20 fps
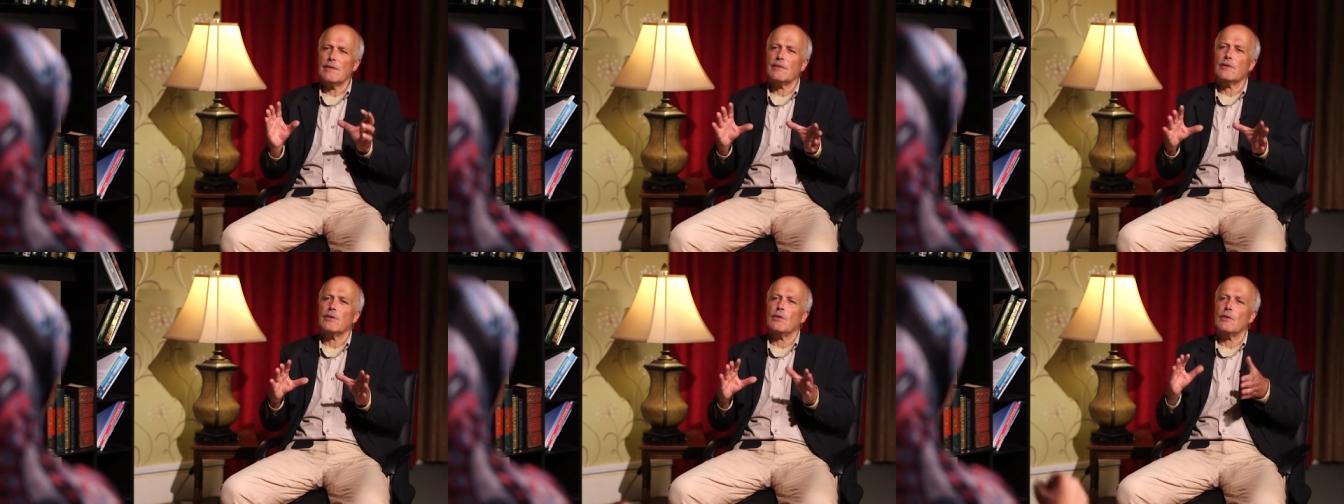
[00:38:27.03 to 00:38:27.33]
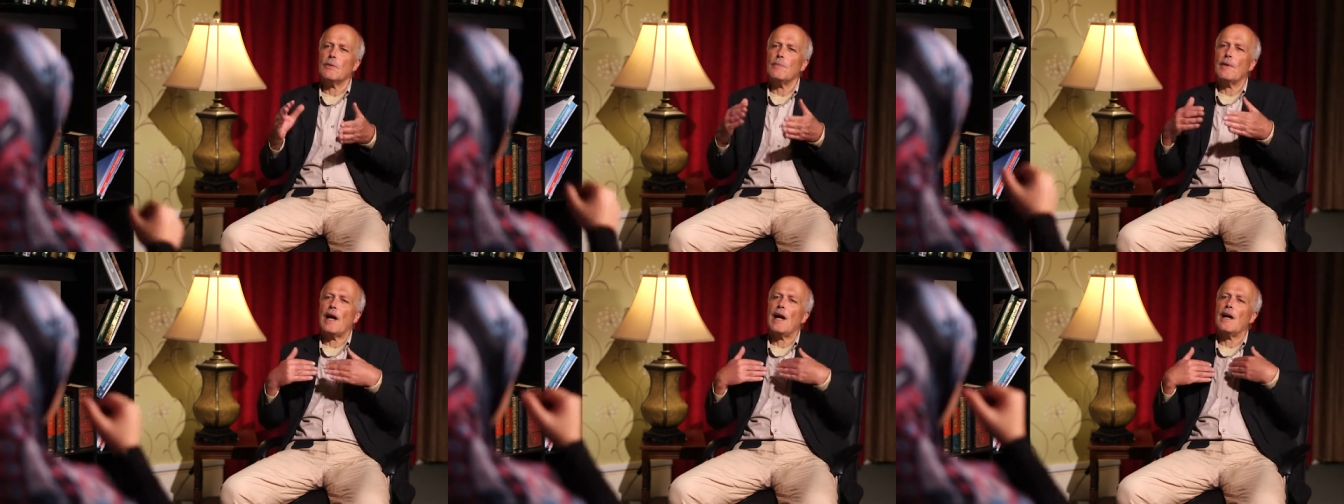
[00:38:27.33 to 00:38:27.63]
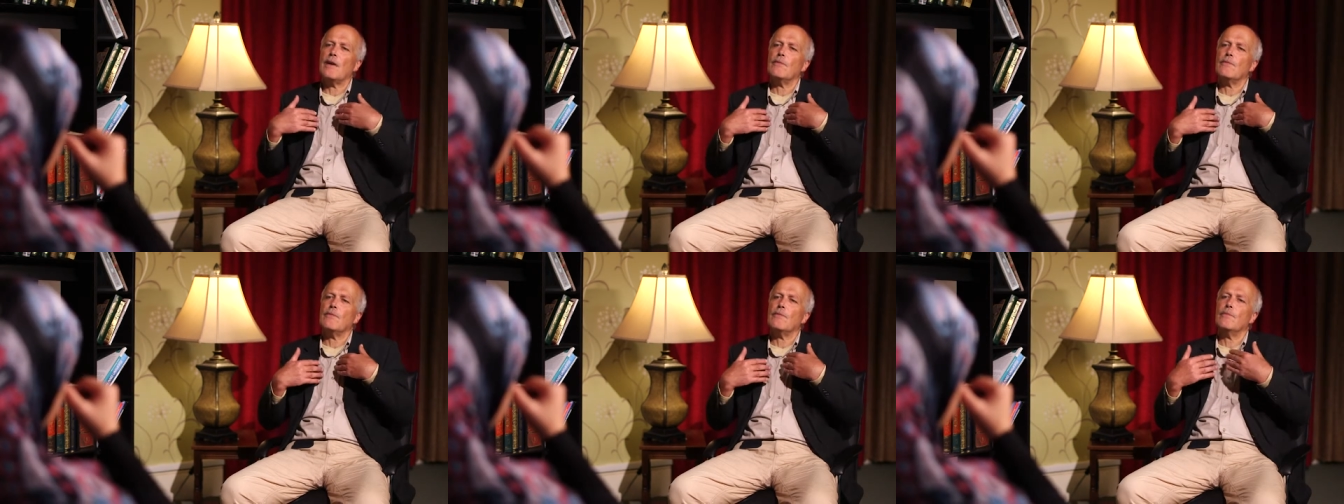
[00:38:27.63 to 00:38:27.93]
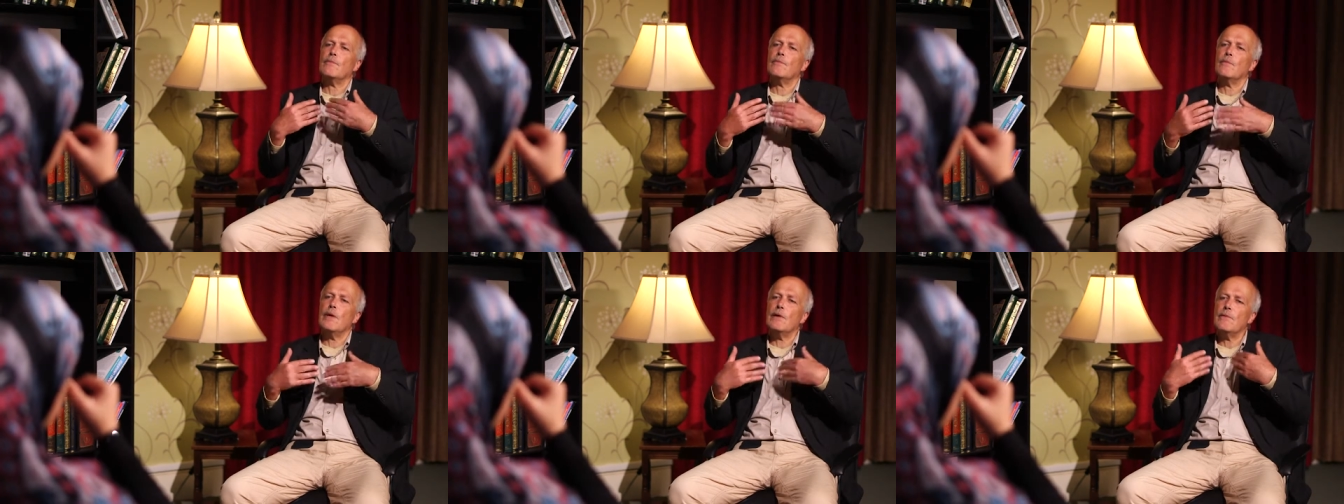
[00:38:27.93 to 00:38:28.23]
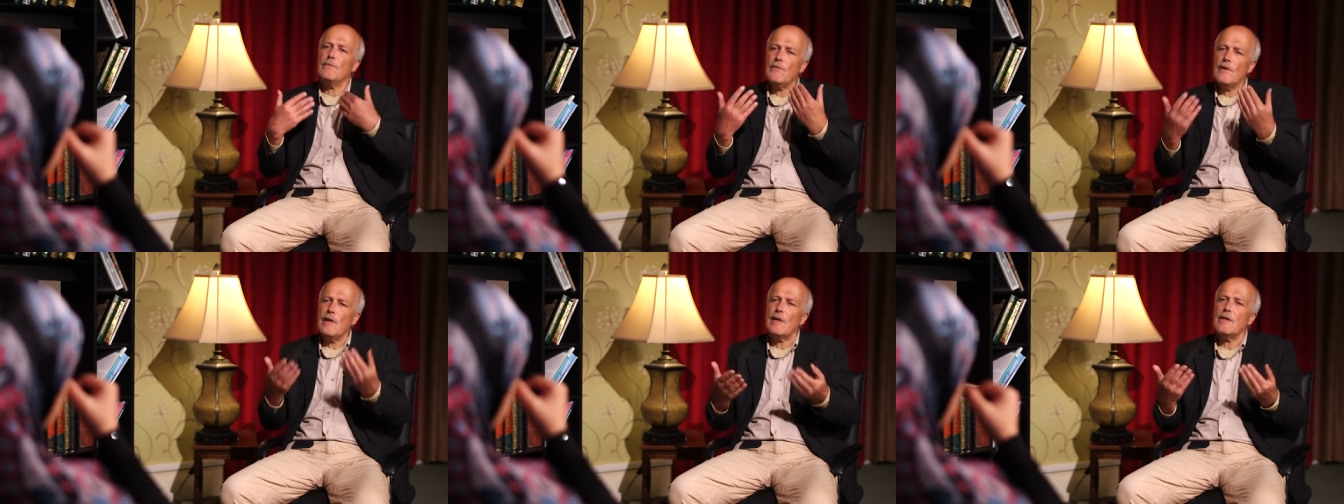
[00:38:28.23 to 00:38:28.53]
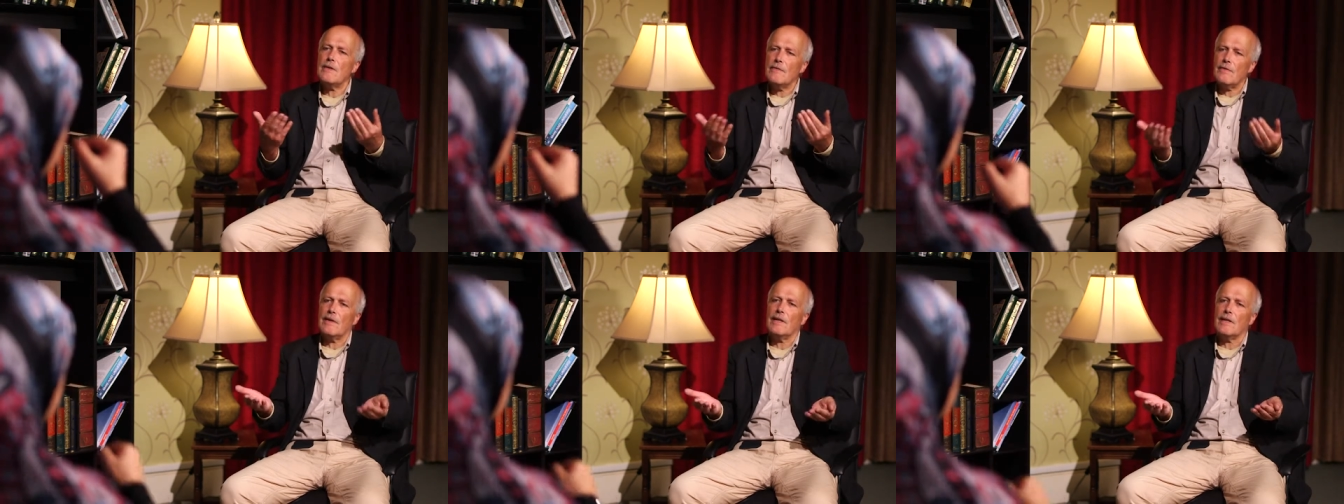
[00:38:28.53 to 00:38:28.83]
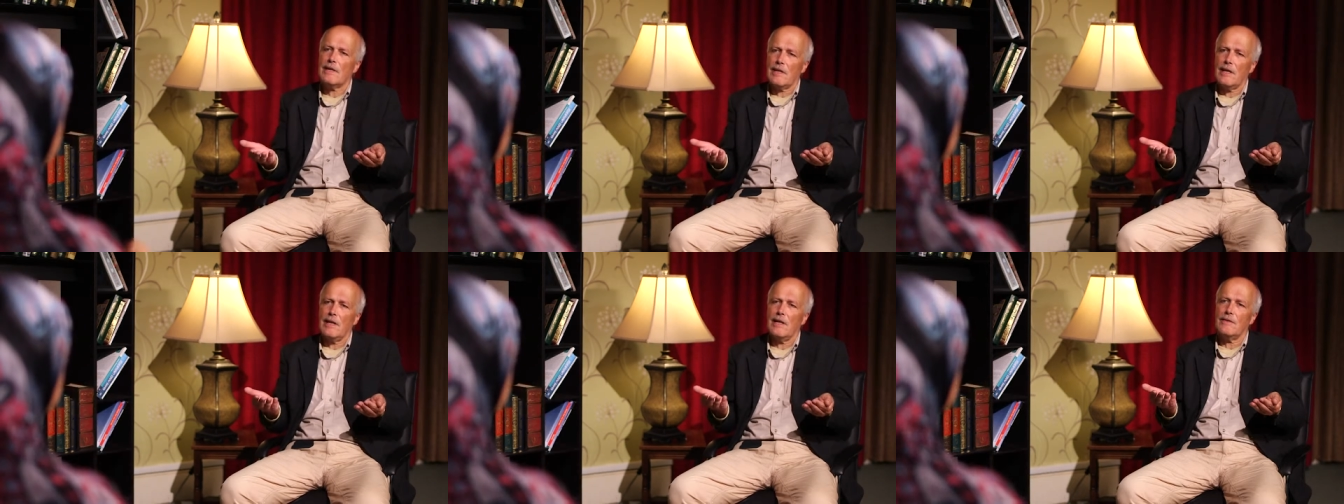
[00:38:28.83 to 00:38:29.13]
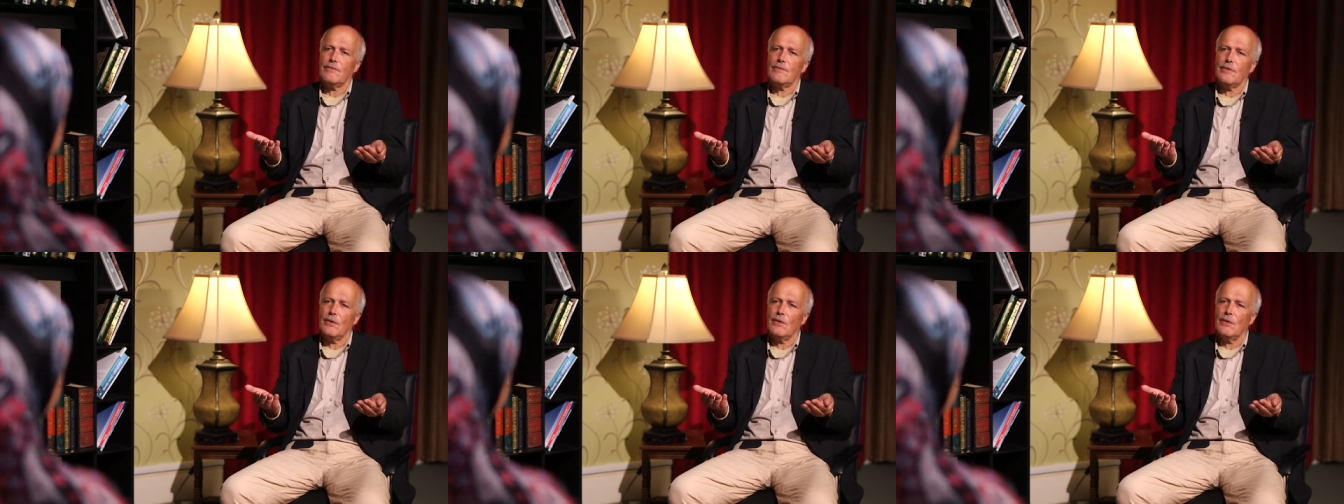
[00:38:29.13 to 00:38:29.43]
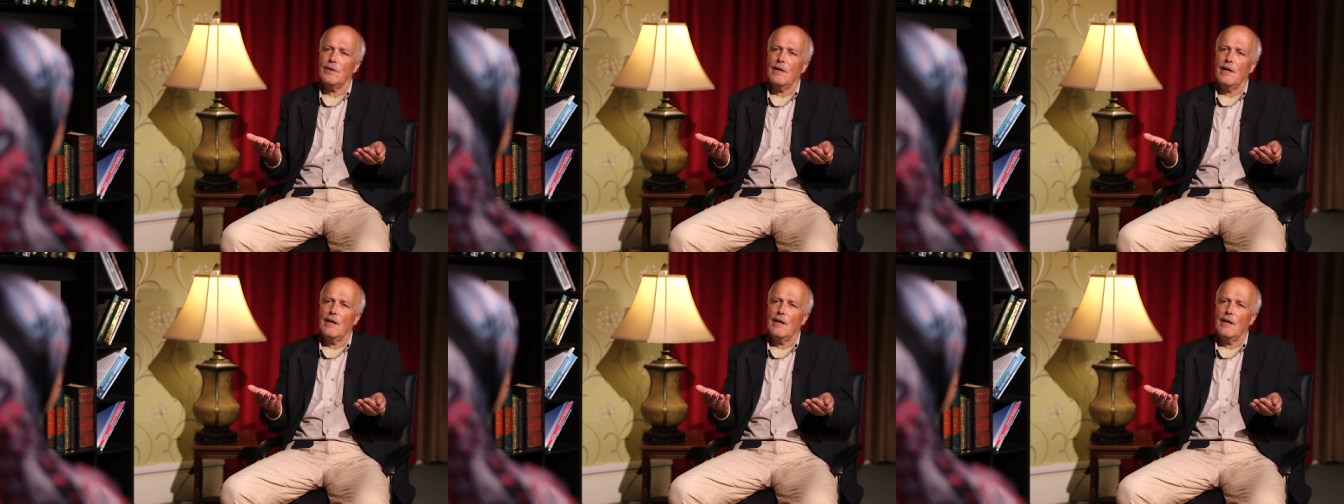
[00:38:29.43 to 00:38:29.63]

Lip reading: talk about how we're very, very careful,